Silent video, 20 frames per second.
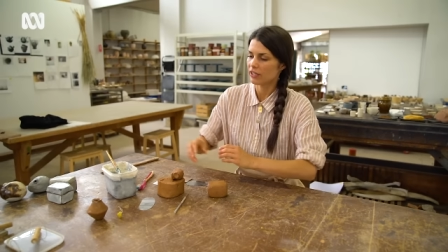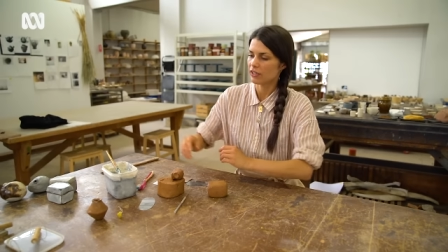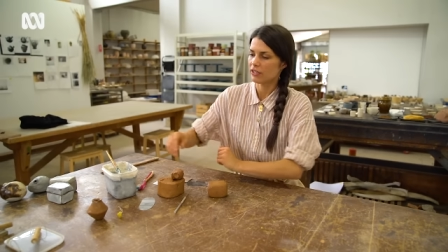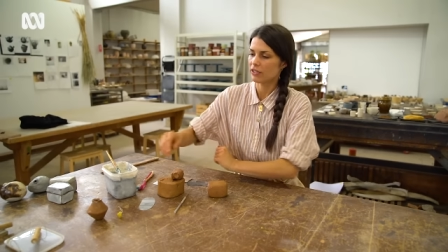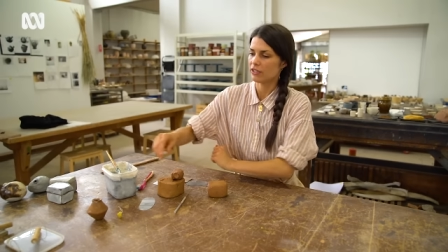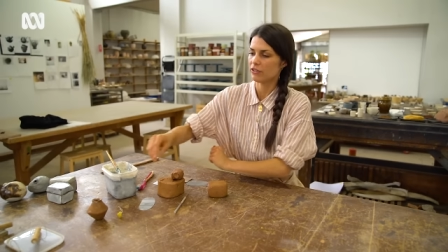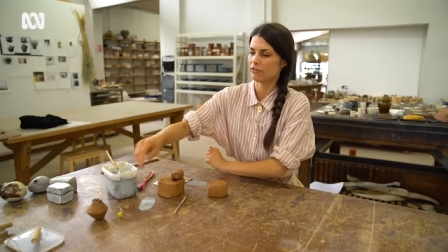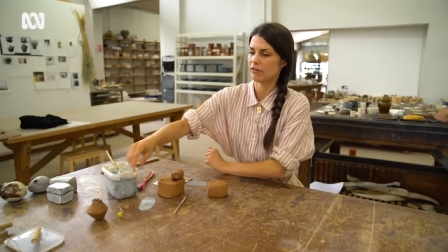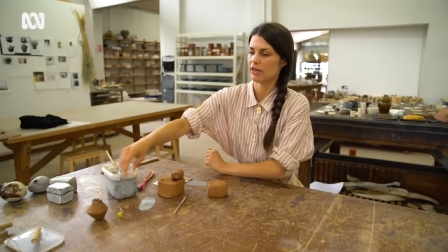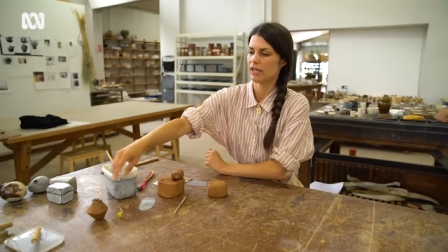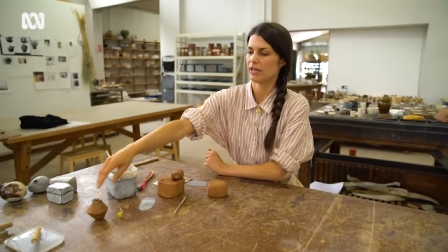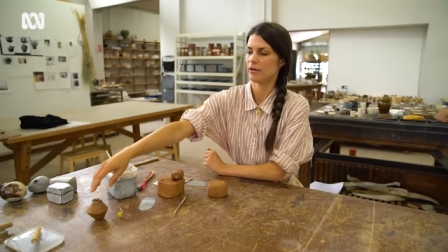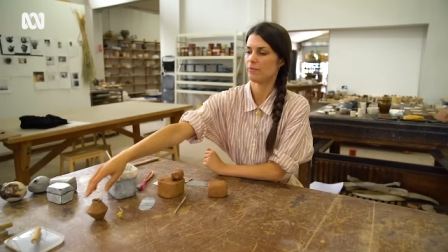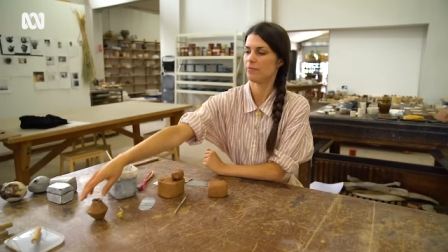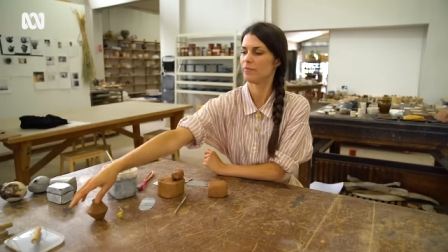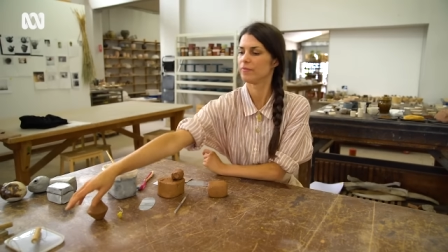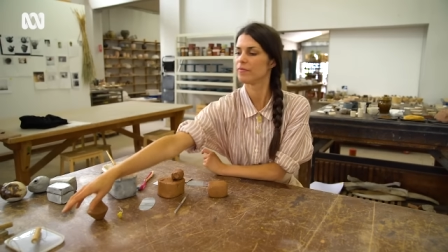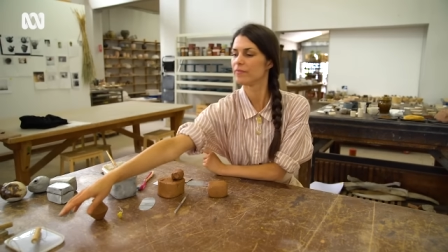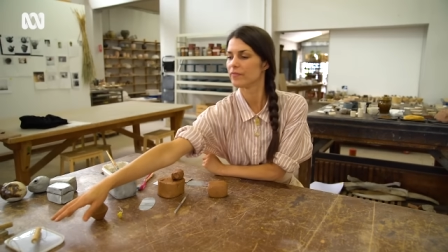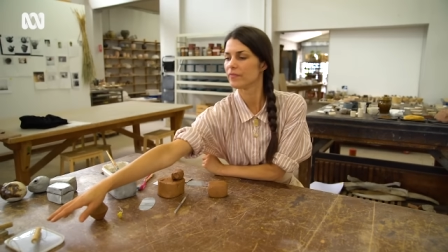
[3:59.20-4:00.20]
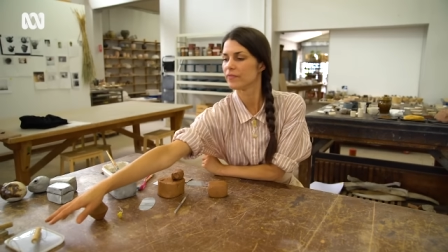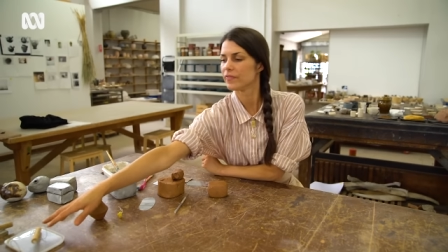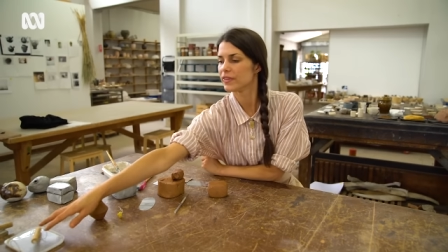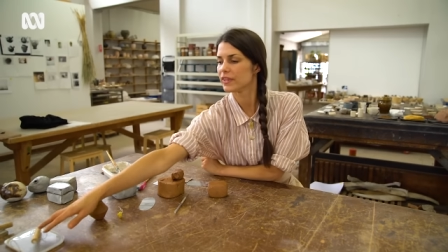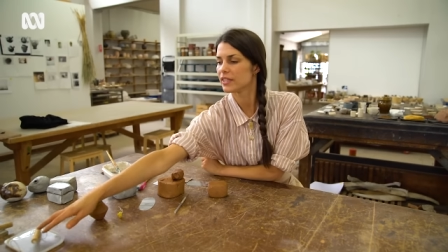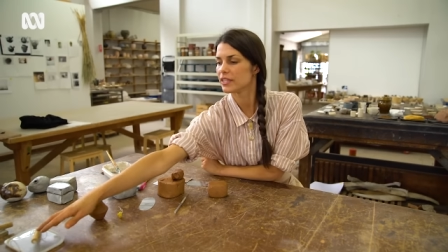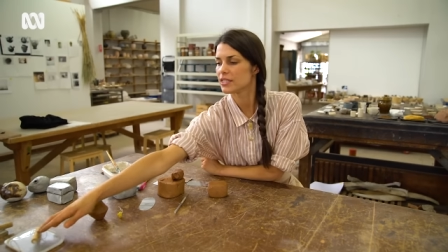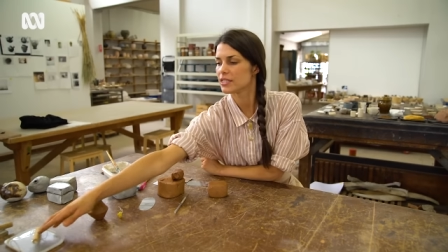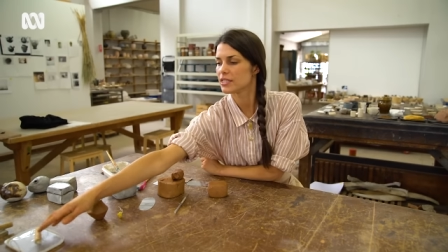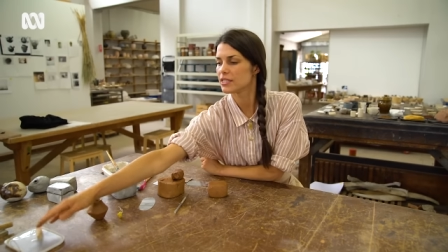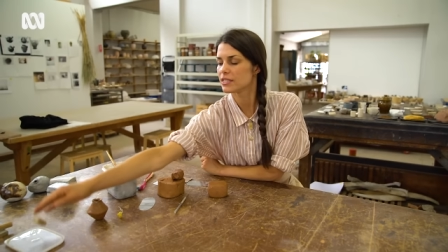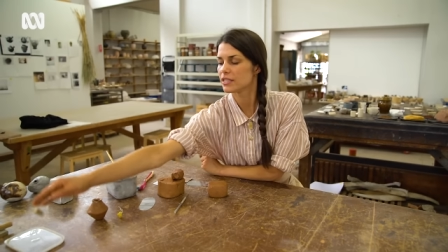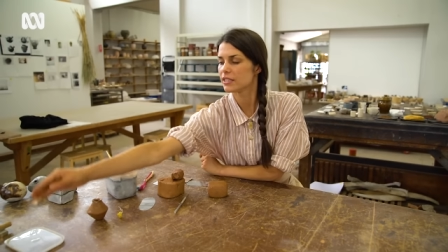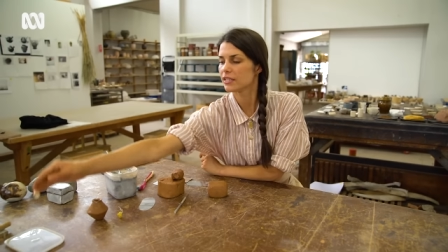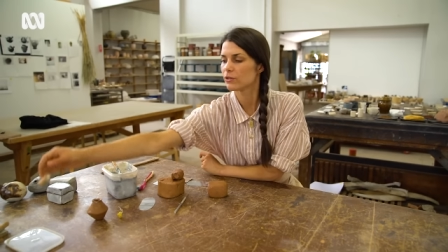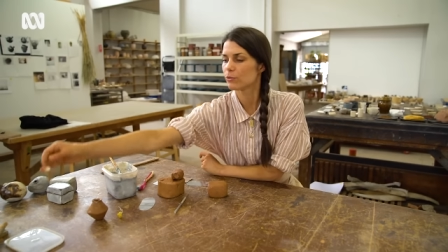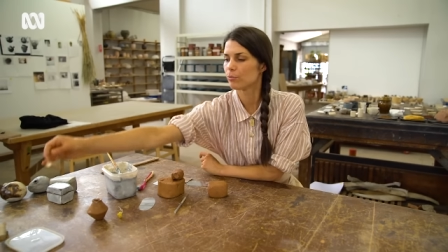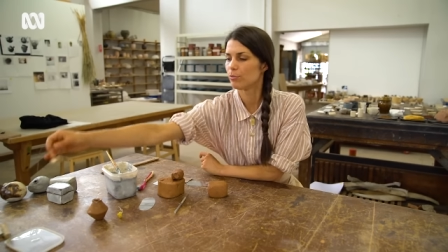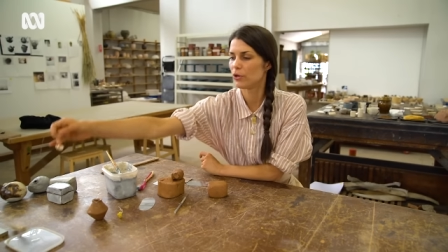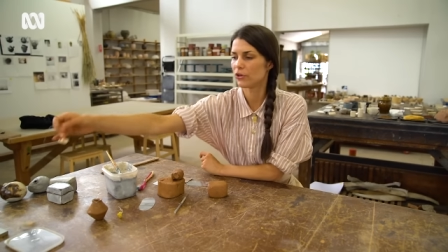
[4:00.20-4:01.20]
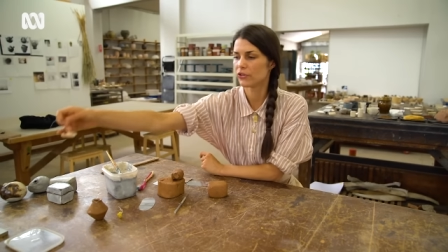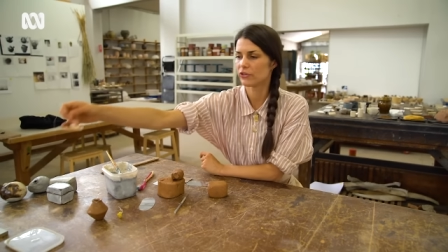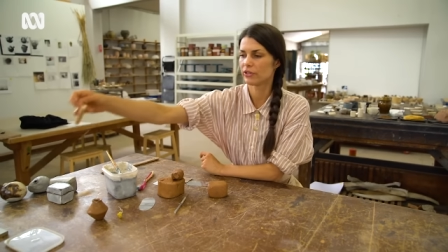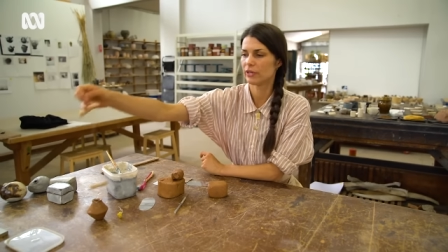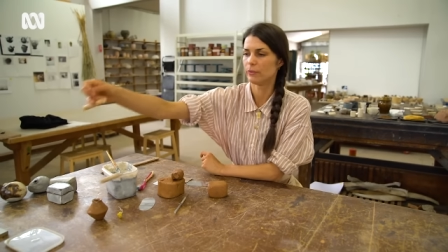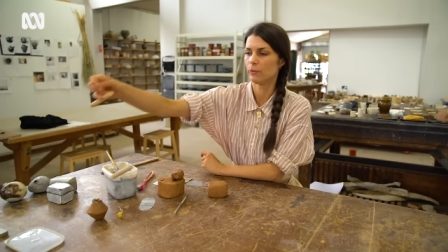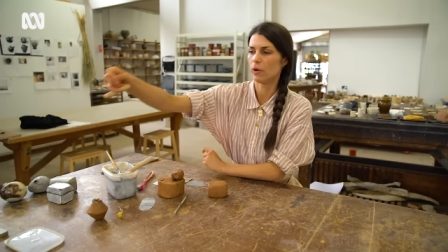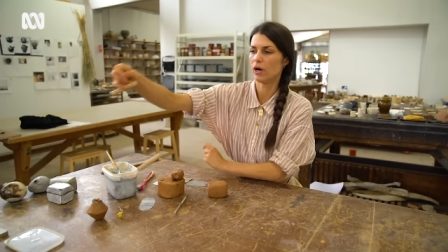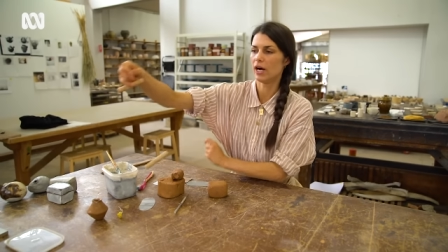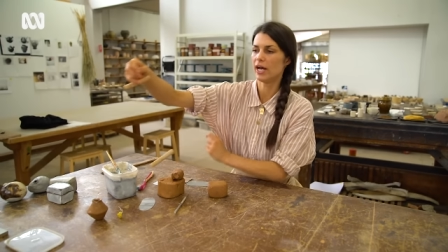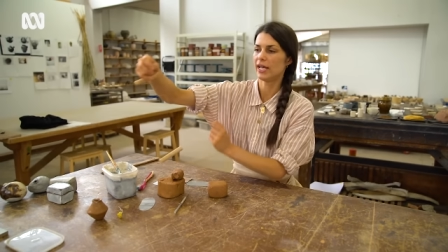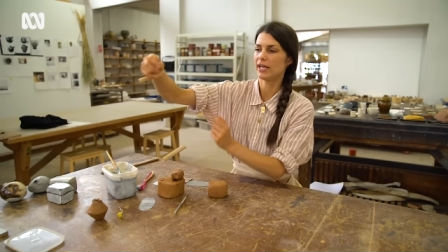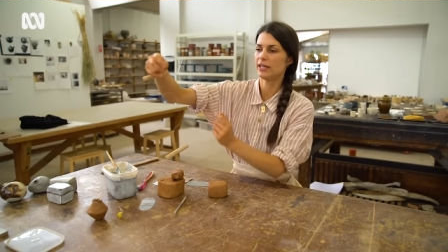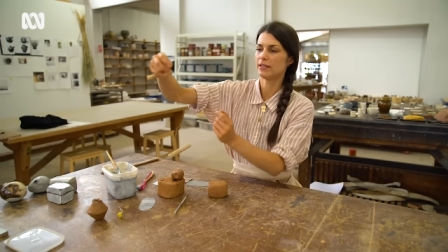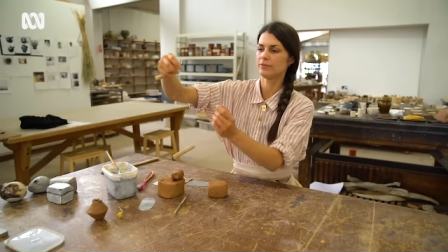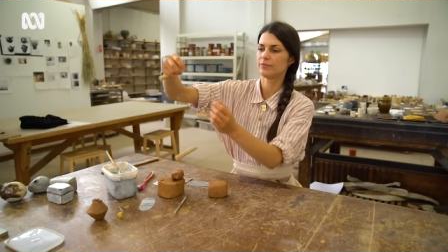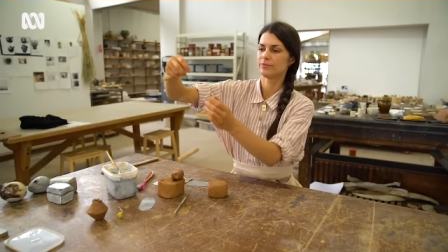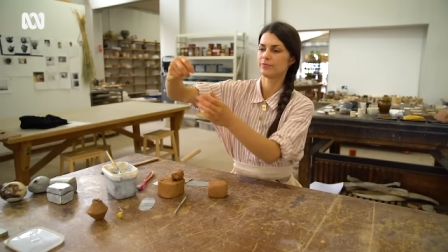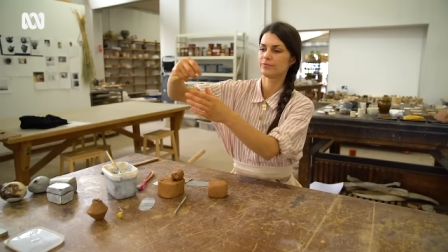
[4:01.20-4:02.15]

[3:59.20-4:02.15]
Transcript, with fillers: I'm going to grab, this is a little pottery wire,